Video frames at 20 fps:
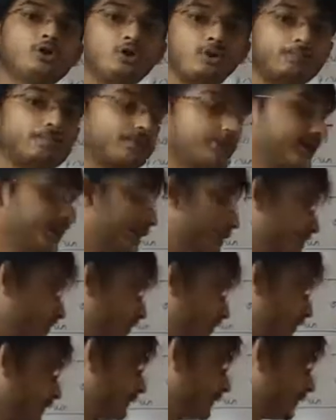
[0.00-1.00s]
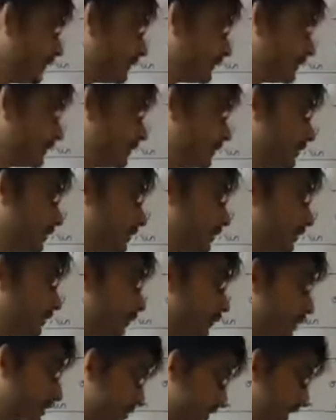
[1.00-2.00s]
Production here,
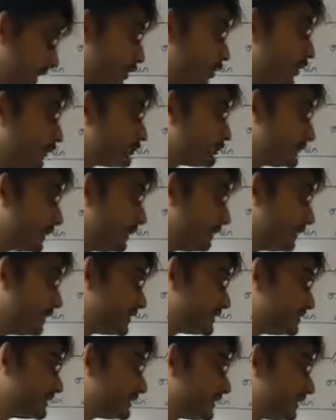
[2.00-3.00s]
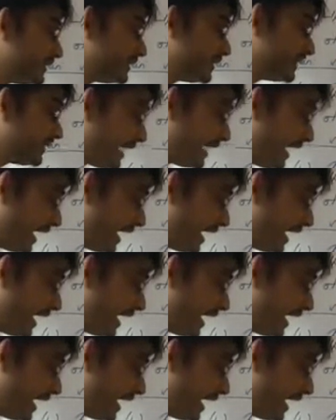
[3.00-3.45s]
for the sake of simplicity,